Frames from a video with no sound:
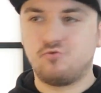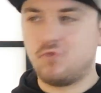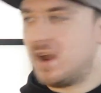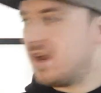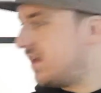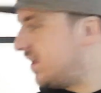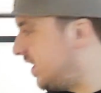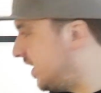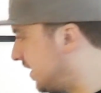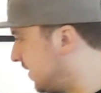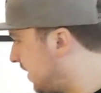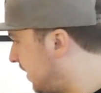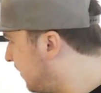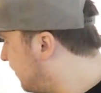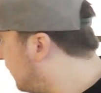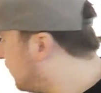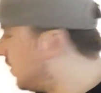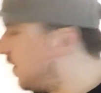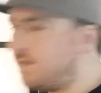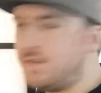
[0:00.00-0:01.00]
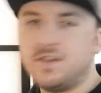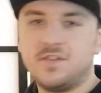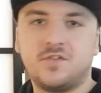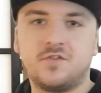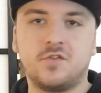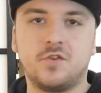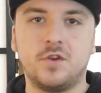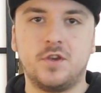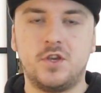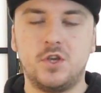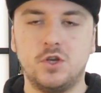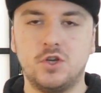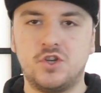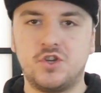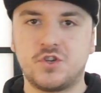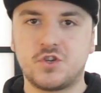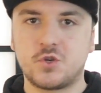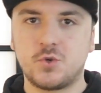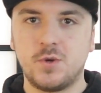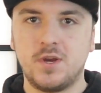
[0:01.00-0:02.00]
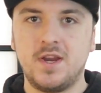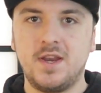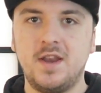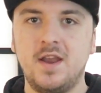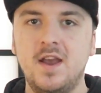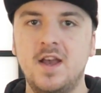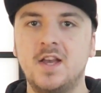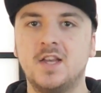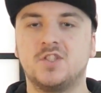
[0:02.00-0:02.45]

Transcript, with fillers: right here in front of this huge screen.